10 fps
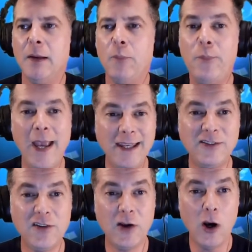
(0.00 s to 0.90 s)

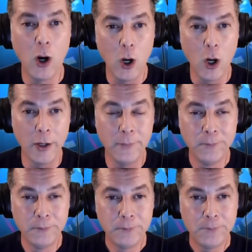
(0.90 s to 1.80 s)
based on
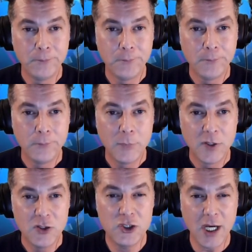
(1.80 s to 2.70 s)

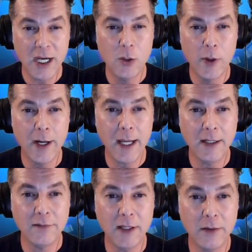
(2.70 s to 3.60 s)
January
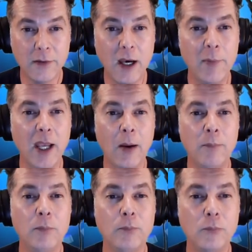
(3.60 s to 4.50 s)
18th, coming up,
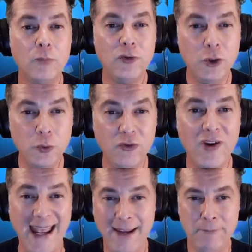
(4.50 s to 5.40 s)

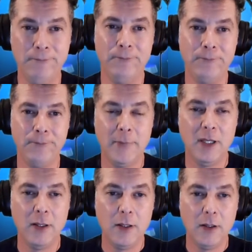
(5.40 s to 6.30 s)
Tuesday.
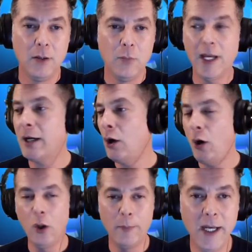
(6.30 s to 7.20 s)
We got a
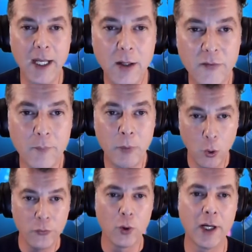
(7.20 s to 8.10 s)
call to meeting from
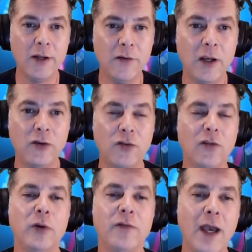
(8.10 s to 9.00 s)
both organizations.
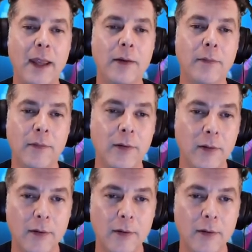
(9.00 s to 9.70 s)
We've gotten,